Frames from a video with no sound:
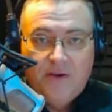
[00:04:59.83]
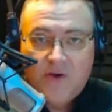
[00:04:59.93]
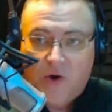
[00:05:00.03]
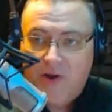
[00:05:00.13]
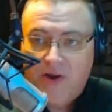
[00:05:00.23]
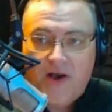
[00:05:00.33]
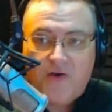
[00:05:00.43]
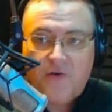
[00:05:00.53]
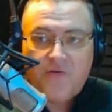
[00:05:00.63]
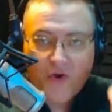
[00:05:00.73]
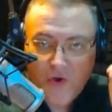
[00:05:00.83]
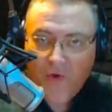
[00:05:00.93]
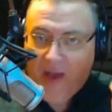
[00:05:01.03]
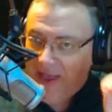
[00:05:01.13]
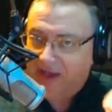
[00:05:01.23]
going on over
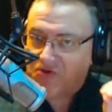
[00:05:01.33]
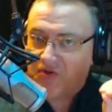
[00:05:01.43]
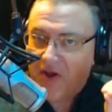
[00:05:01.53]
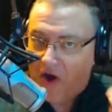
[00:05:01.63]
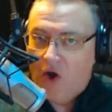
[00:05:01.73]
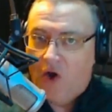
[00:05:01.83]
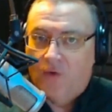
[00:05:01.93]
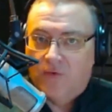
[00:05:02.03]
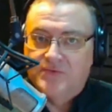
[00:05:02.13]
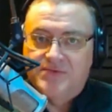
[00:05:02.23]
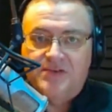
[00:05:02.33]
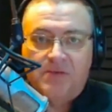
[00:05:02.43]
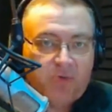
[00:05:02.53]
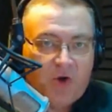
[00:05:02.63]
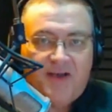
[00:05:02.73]
who actually owns the
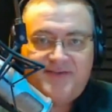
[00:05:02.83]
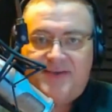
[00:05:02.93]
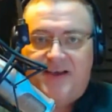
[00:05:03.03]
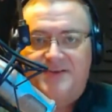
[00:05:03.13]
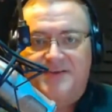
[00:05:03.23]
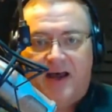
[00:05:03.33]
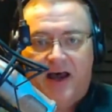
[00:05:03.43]
process